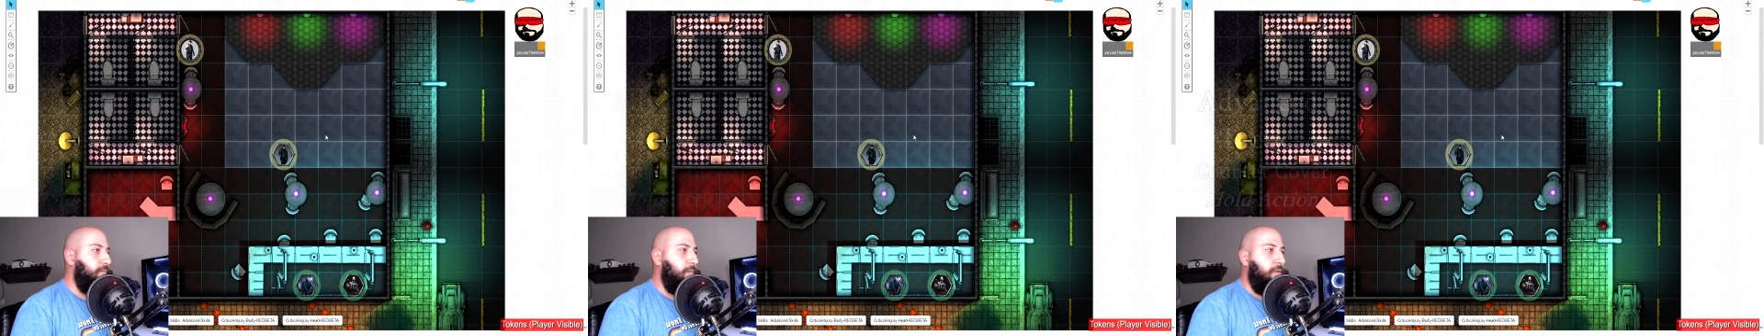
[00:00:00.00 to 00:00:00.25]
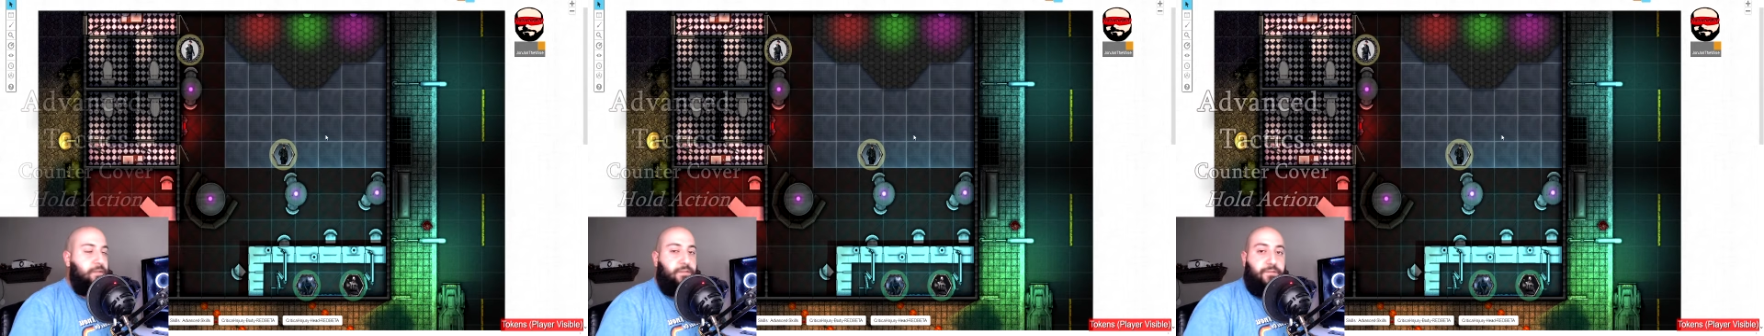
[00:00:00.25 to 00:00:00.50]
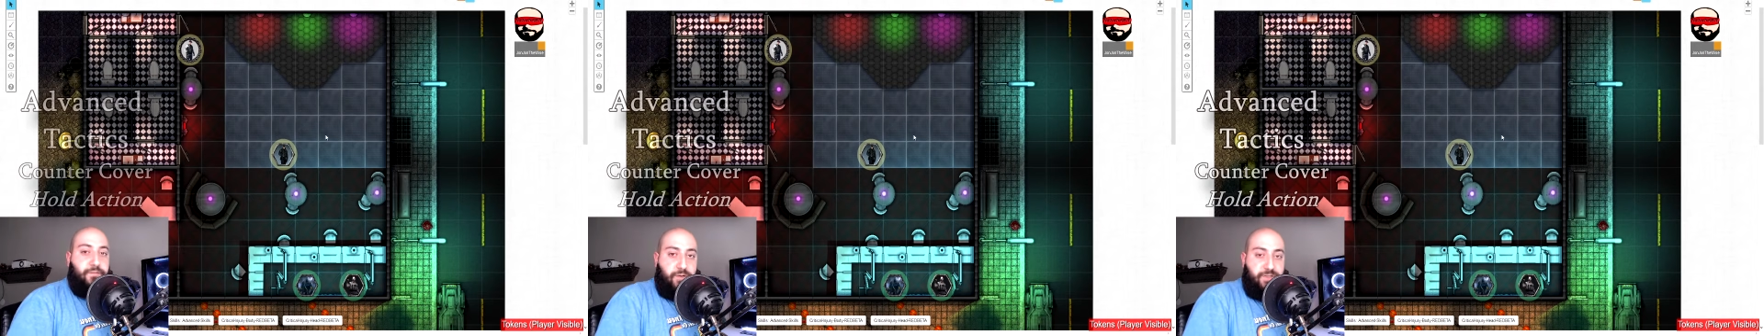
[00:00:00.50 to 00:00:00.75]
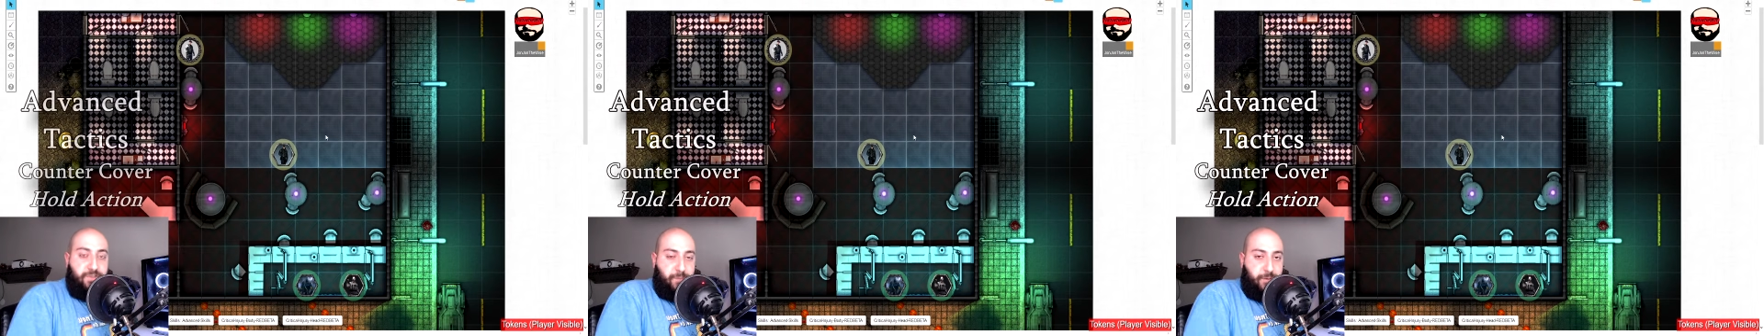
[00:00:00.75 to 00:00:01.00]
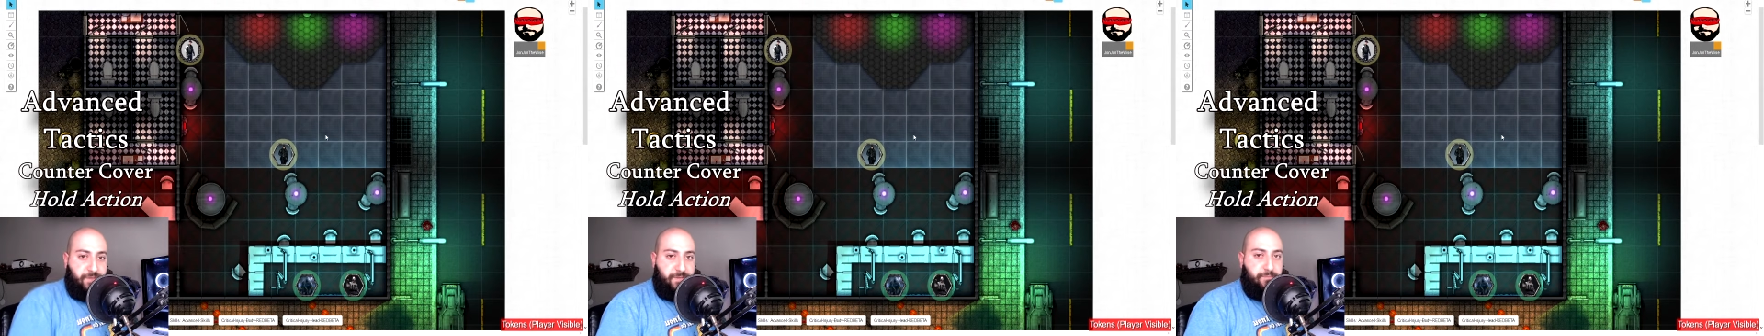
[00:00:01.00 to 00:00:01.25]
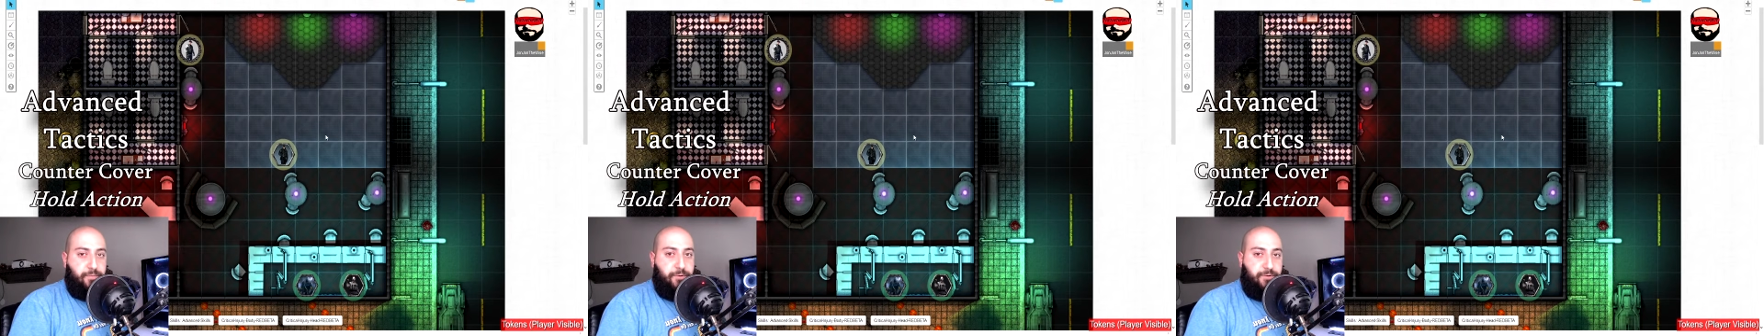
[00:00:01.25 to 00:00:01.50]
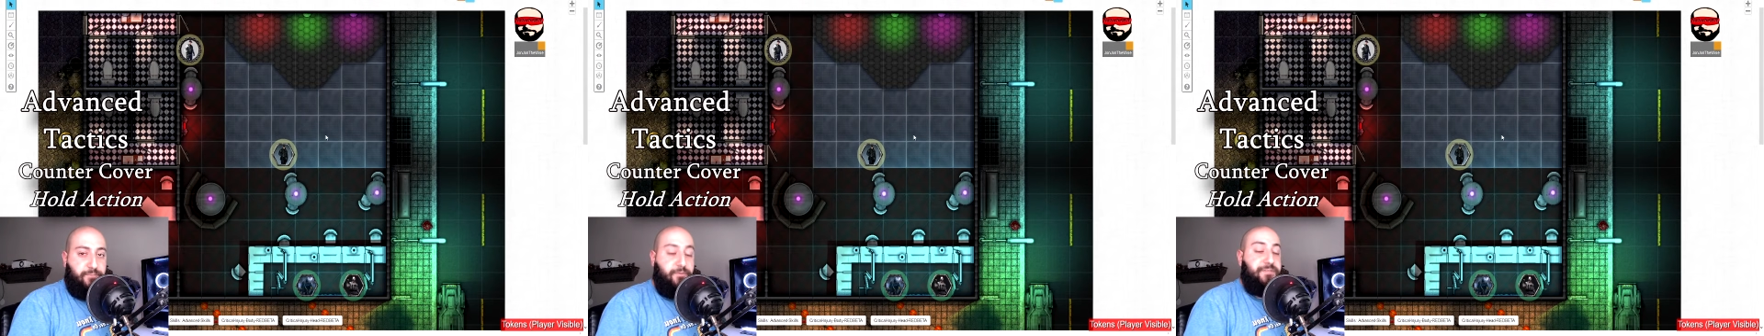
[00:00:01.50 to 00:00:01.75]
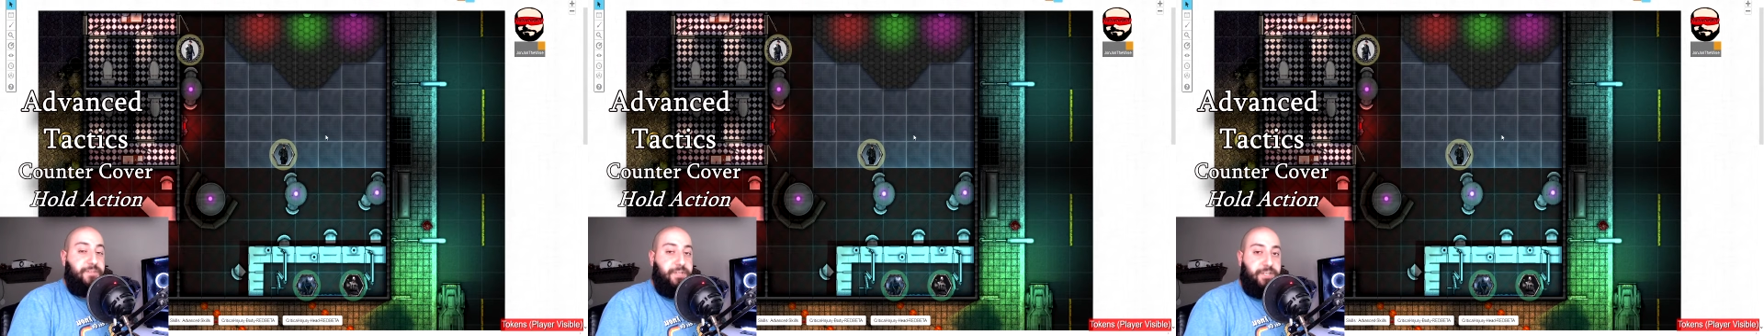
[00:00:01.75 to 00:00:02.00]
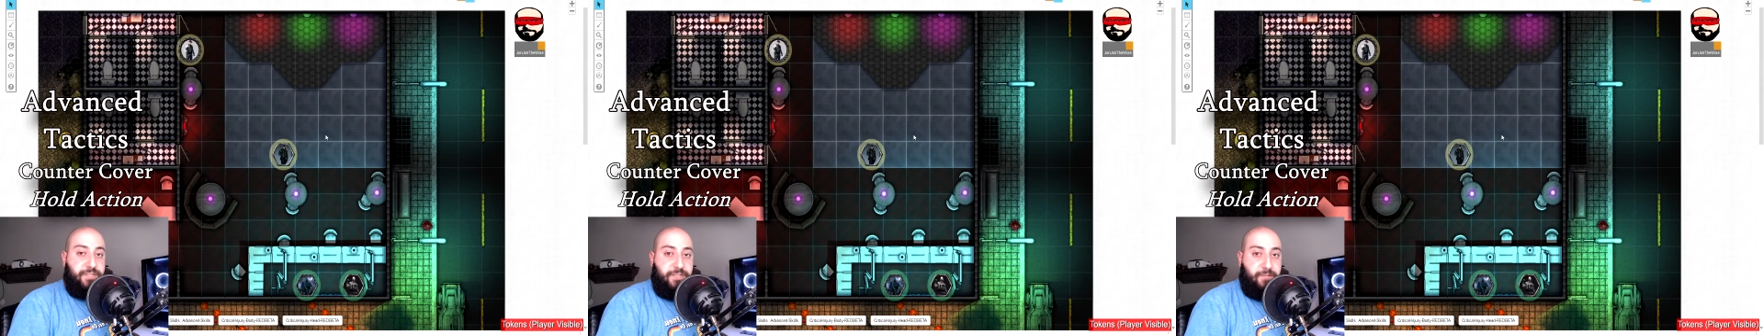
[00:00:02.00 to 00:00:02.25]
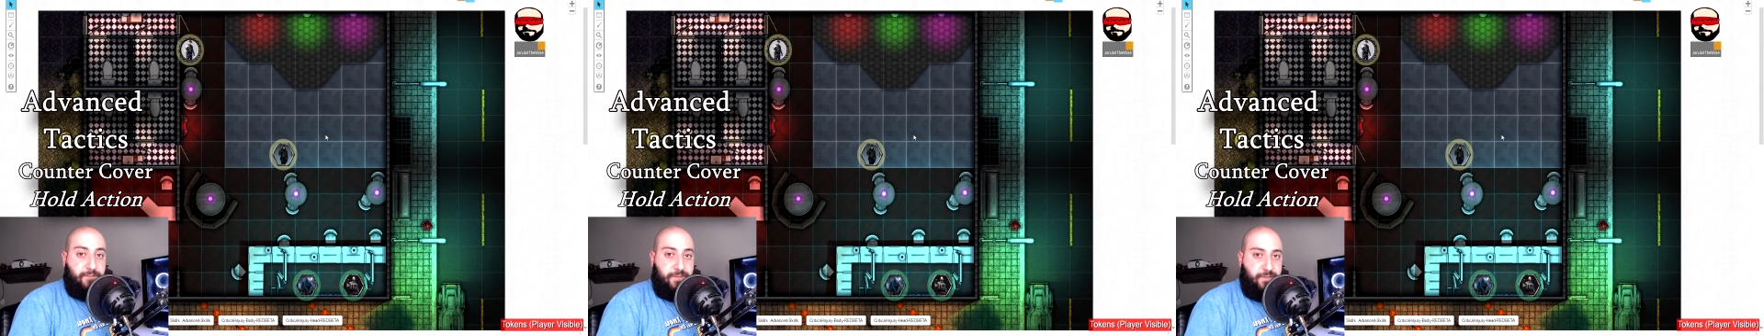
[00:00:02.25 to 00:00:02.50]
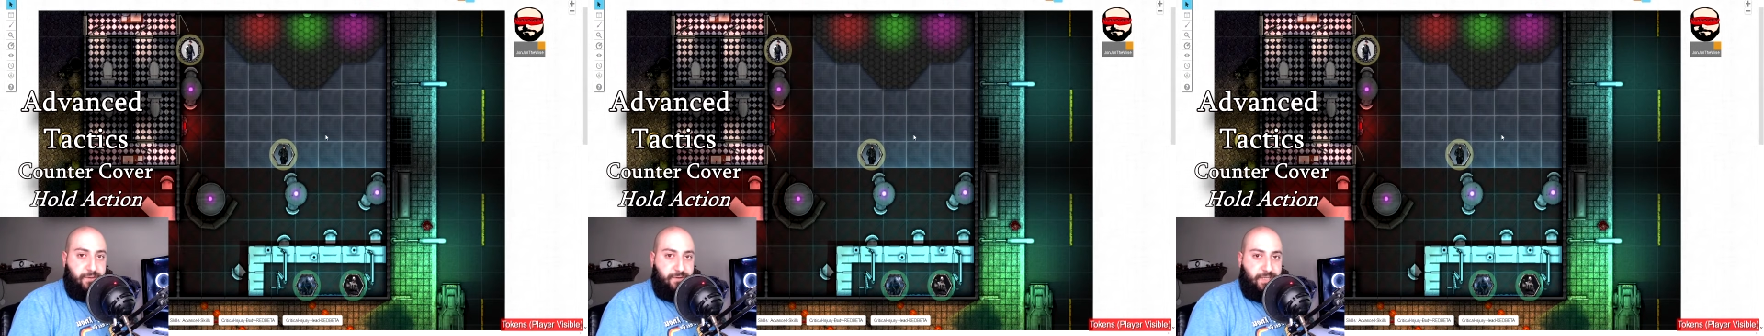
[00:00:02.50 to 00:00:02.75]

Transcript: The first most important revelation that was told